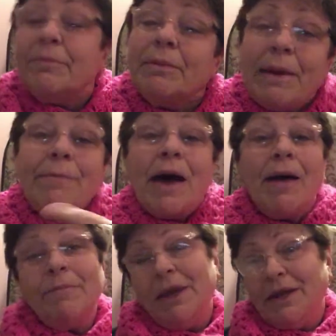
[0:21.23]
But my
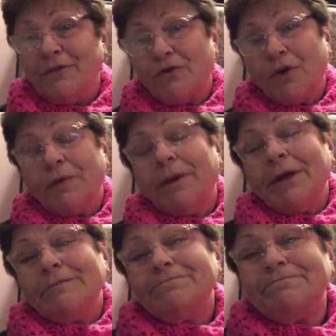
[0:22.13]
mom made it for
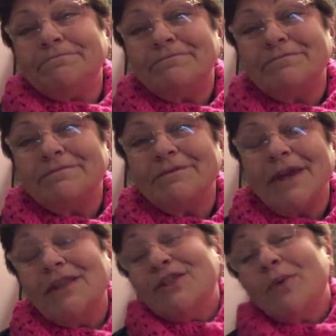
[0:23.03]
me,
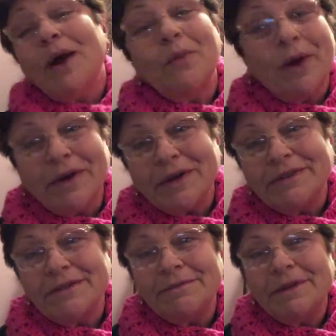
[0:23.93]
and so I wear it.